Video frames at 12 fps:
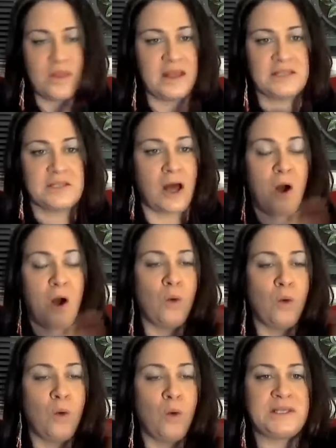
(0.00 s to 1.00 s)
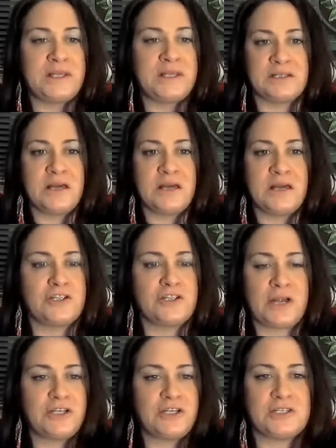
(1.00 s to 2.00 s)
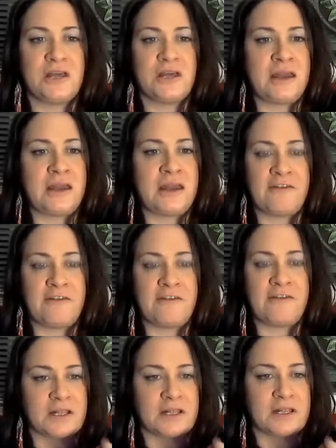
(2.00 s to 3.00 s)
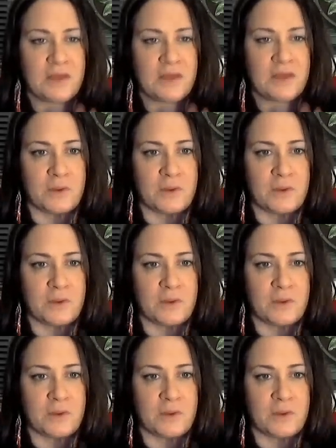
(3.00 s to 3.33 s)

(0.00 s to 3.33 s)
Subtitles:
is always here. It's not a stretch, it's not an effort, it's available.